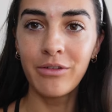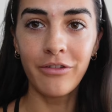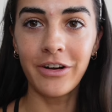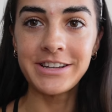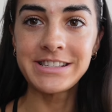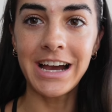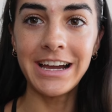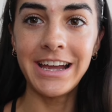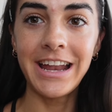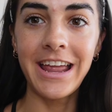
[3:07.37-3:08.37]
reverse
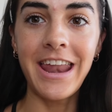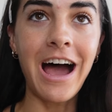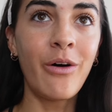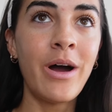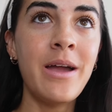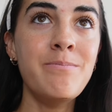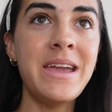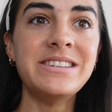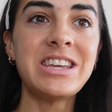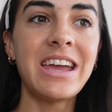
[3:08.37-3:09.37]
diet and how I
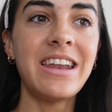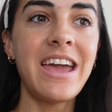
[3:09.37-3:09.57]
maintain